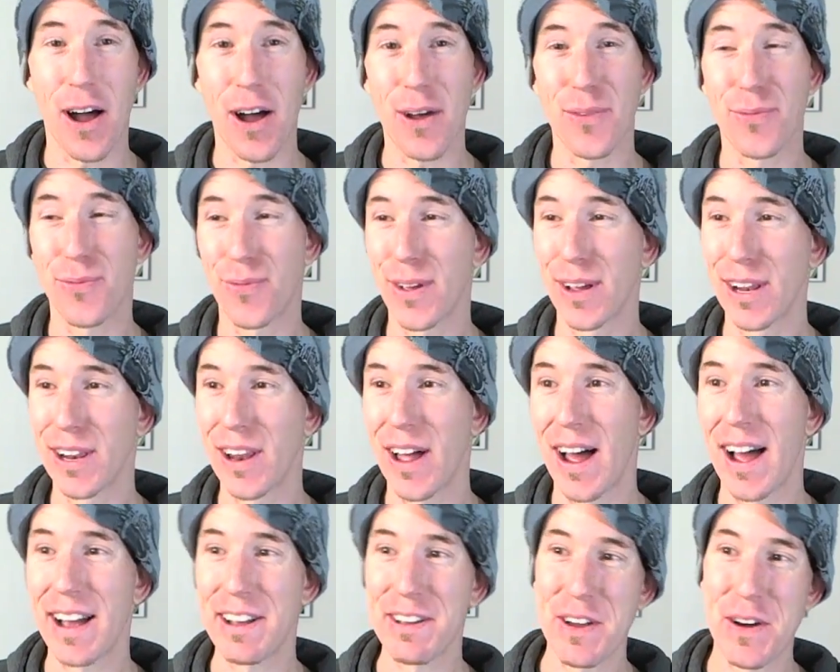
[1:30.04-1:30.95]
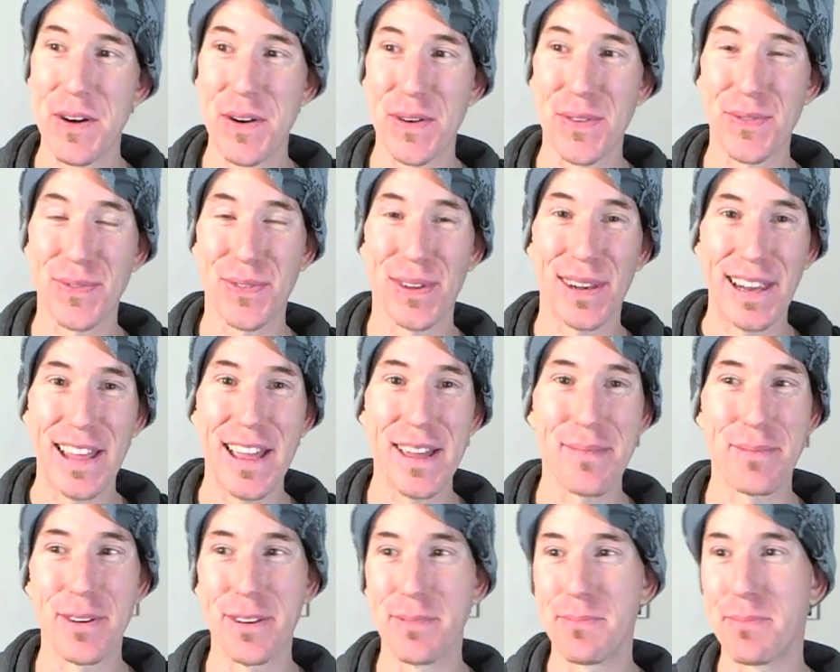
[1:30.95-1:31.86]
feel like going for
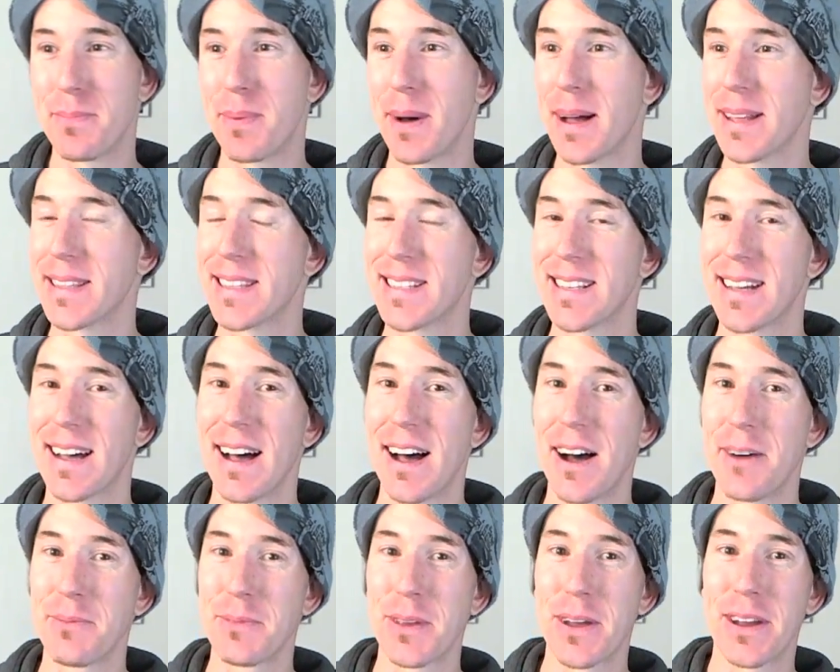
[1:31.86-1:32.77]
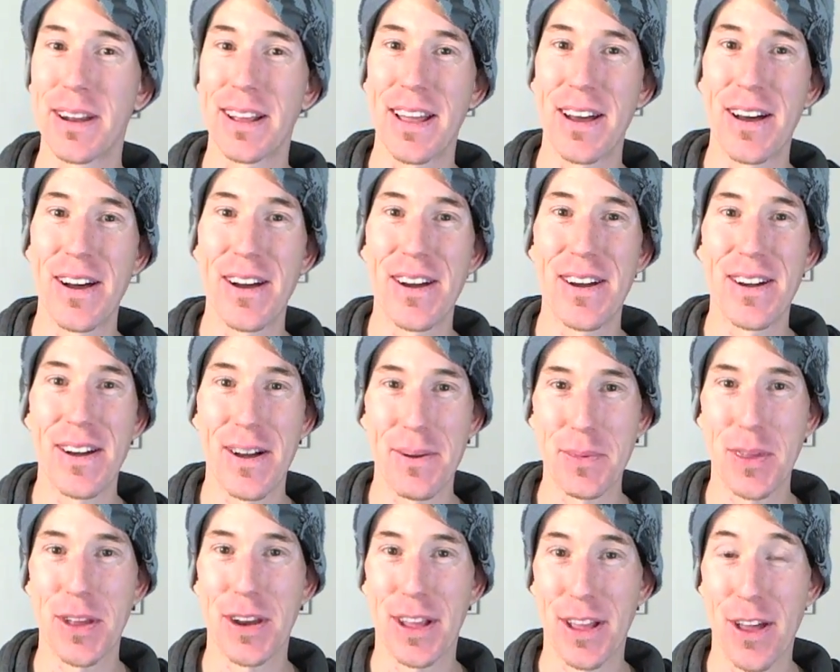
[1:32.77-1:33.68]
Lieben, but I'm gonna go
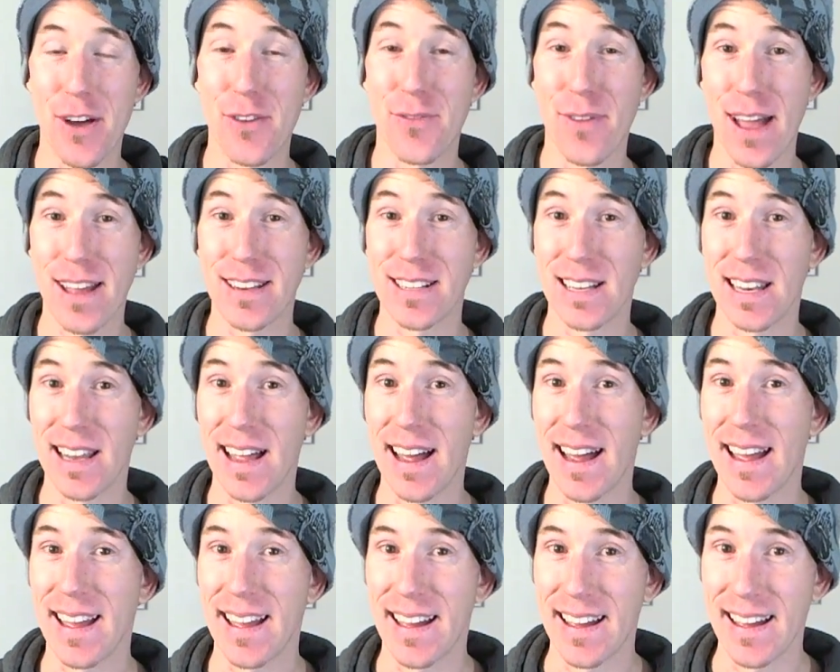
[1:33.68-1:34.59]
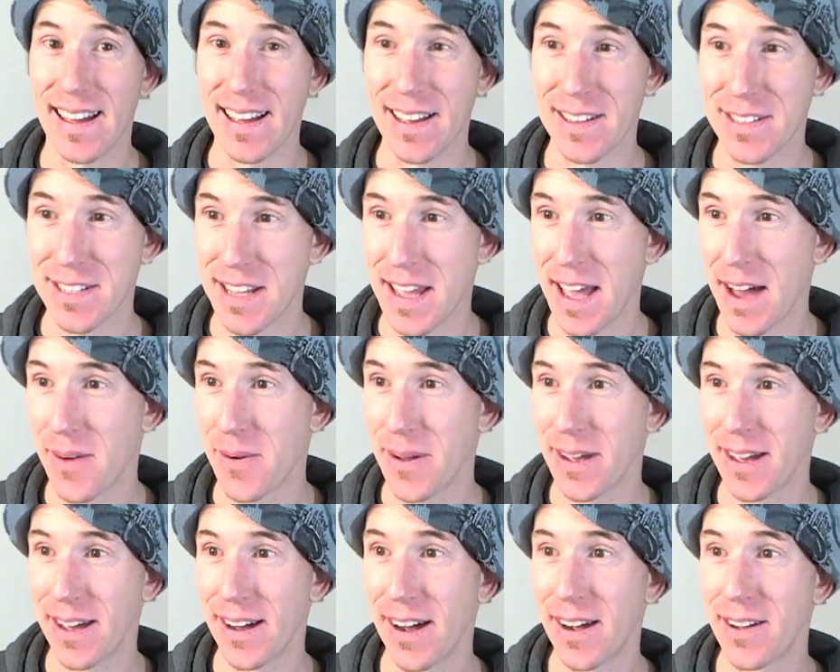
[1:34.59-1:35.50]
Vanderlei. See how
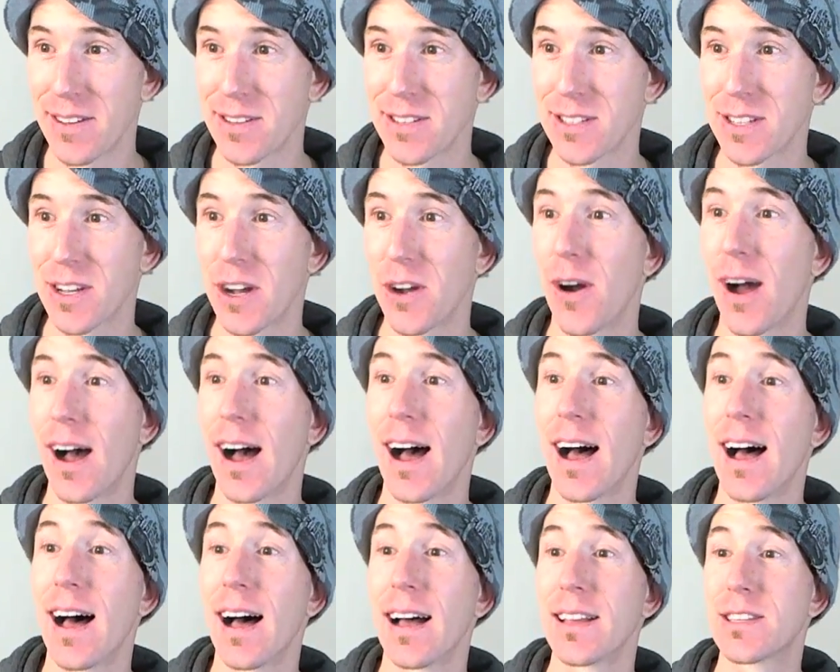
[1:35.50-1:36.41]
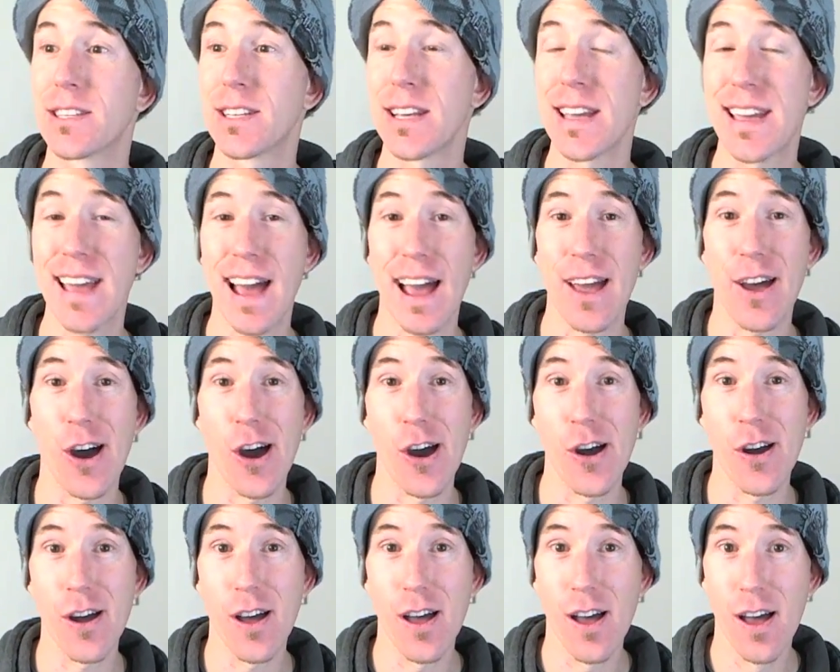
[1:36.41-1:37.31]
we go. So TKO.